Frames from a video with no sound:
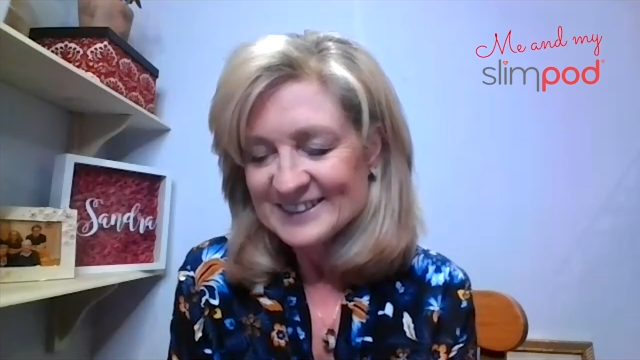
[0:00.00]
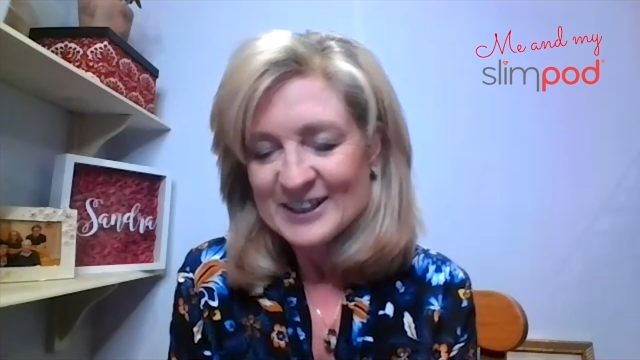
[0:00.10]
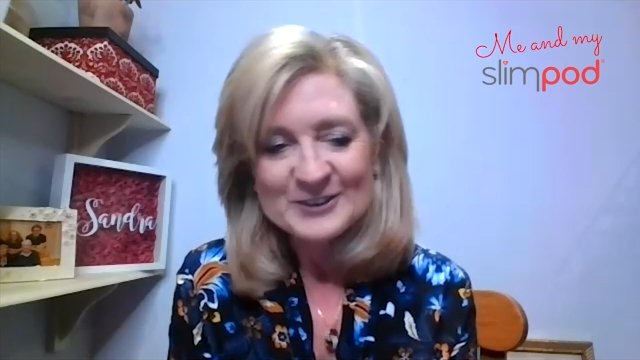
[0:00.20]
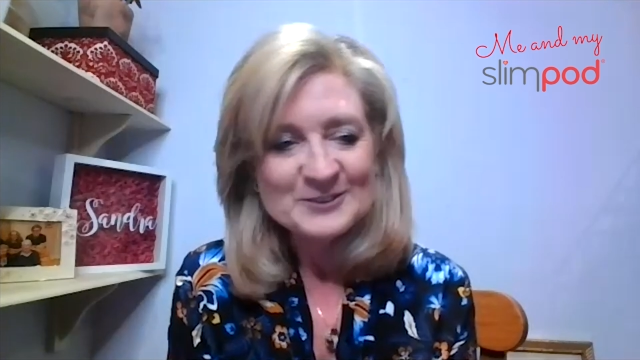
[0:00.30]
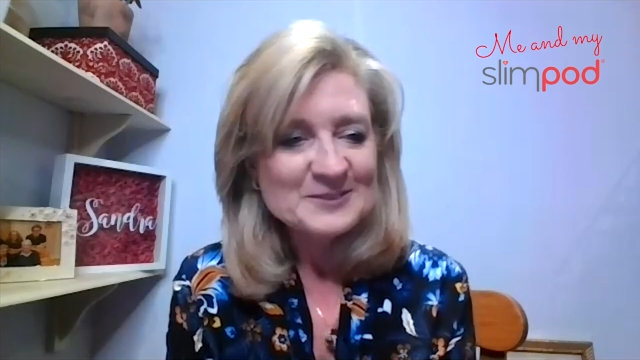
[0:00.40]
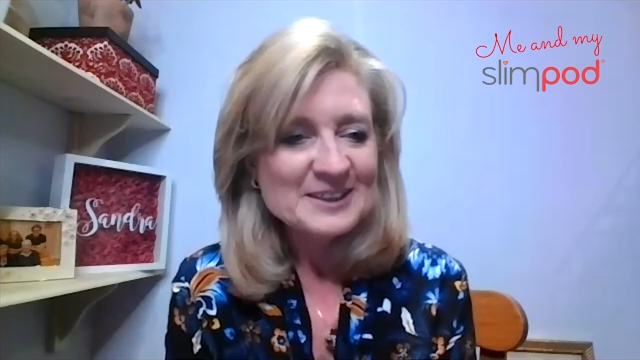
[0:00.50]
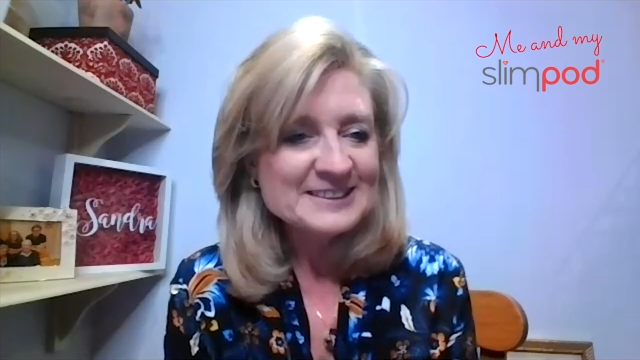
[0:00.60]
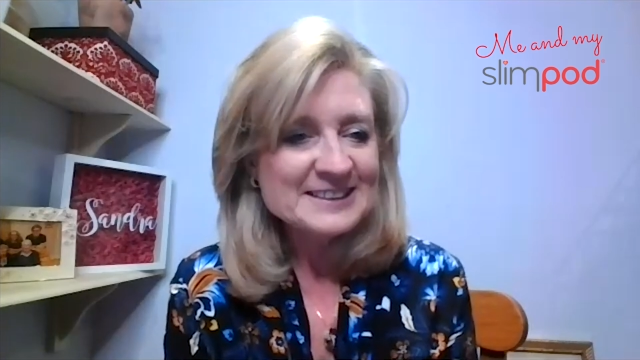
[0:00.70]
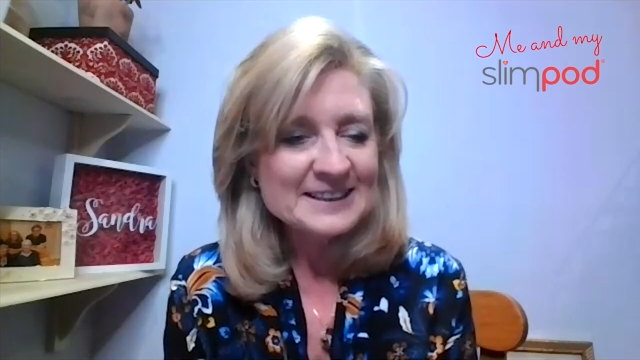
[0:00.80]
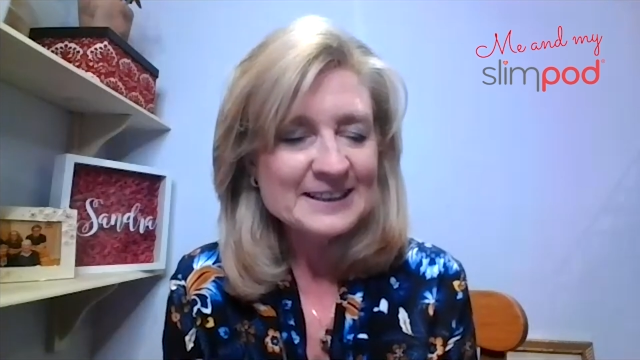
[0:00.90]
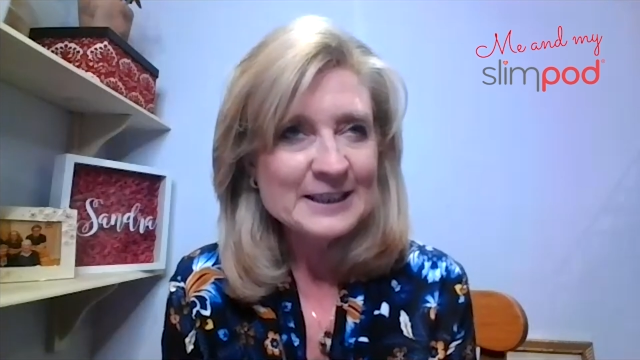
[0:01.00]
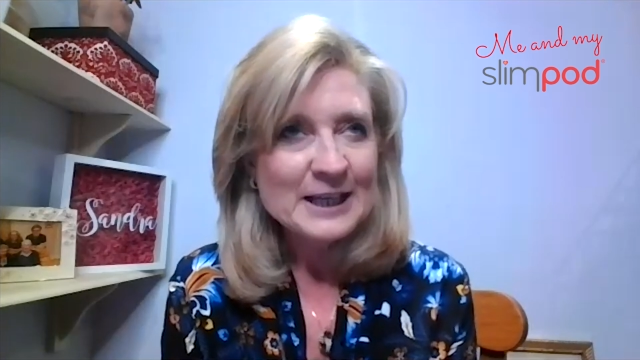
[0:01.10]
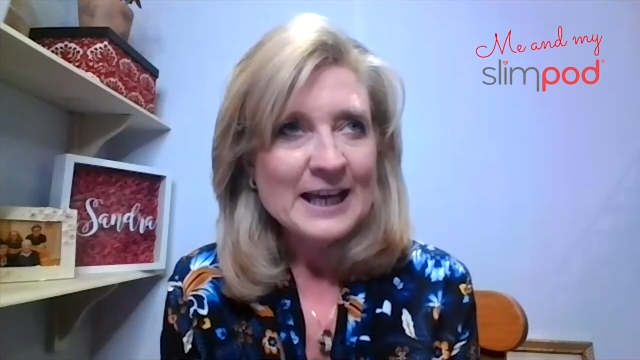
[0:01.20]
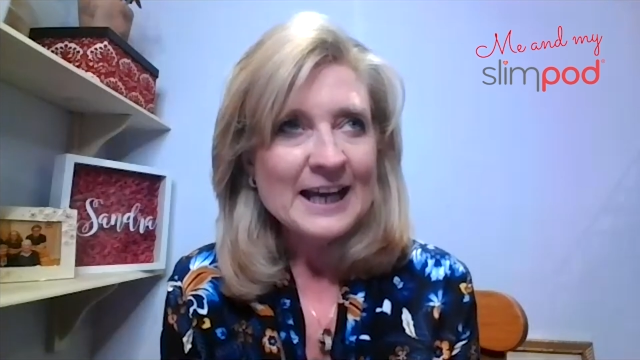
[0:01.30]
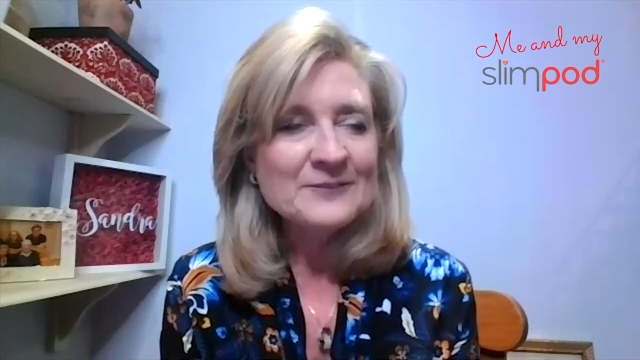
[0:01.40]
No, exactly.
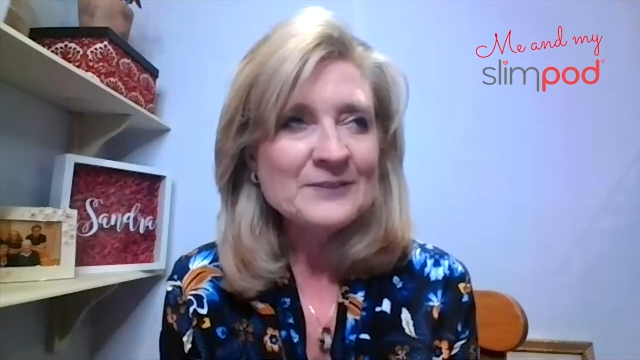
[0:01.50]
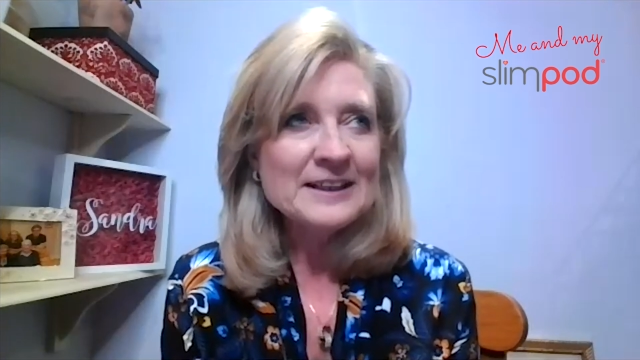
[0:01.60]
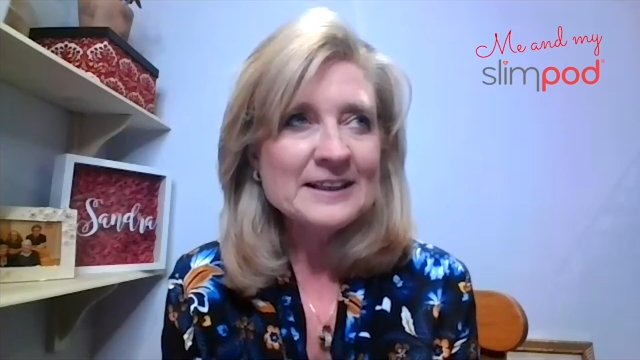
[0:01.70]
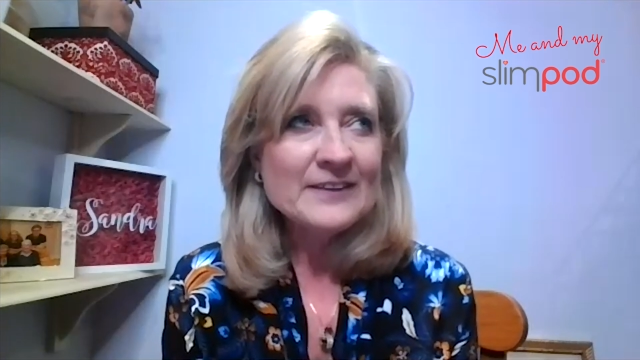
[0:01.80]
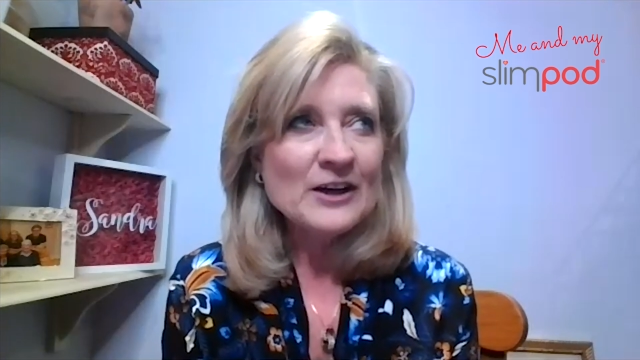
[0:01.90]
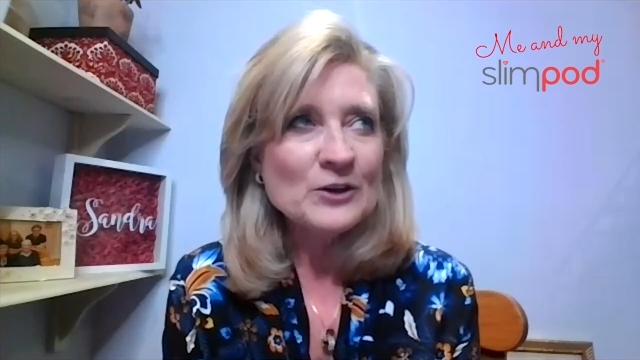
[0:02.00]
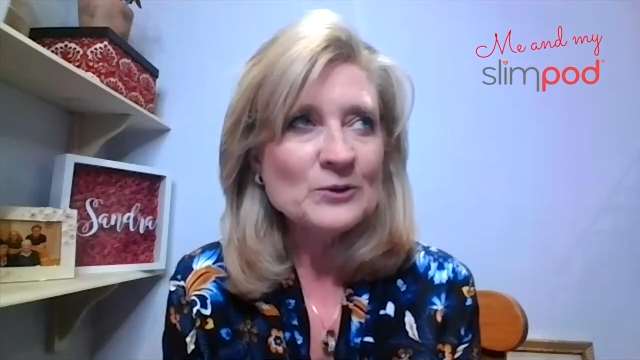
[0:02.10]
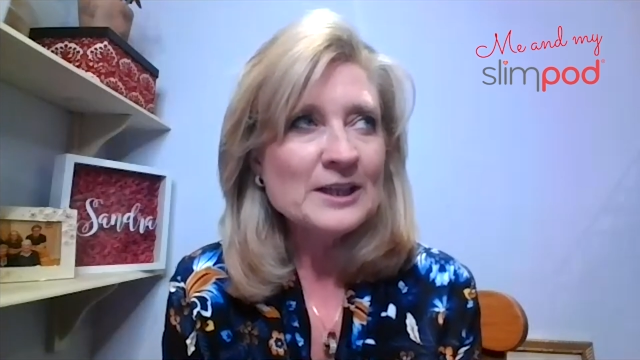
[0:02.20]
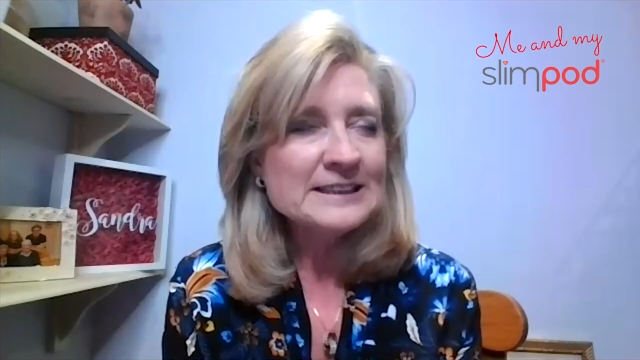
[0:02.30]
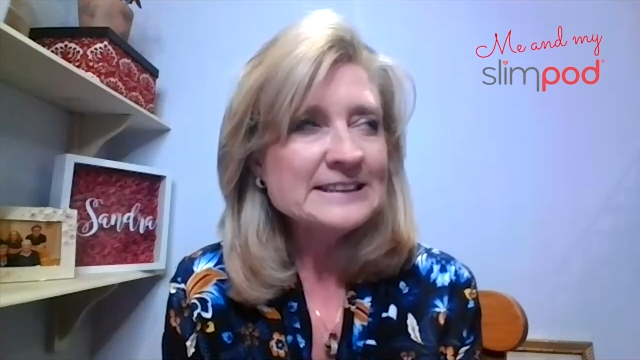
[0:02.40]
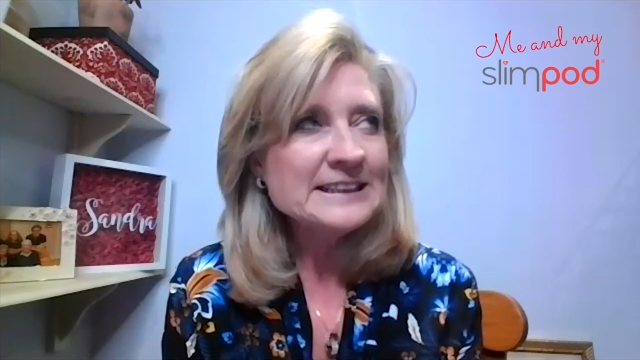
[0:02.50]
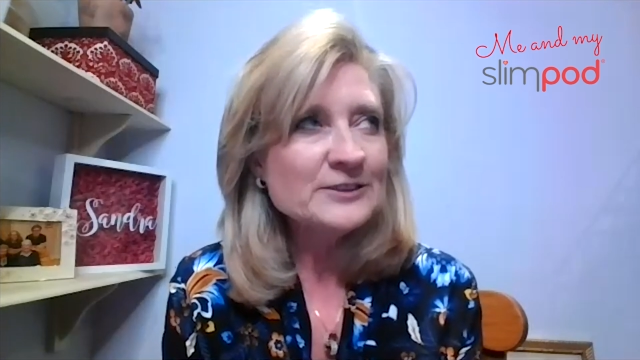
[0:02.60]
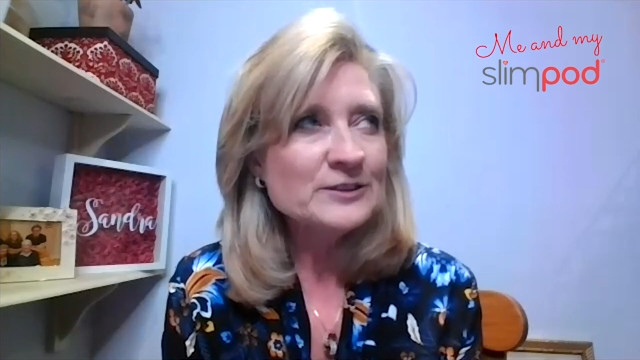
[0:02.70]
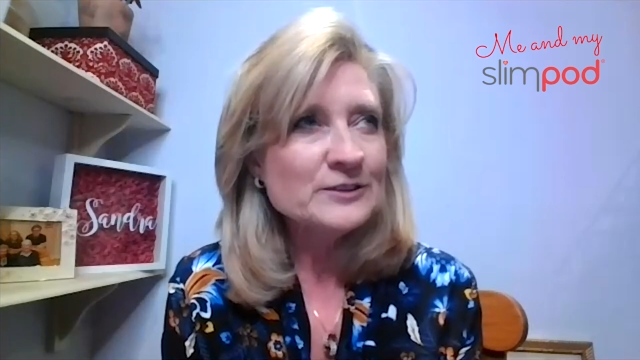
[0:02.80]
And really the whole idea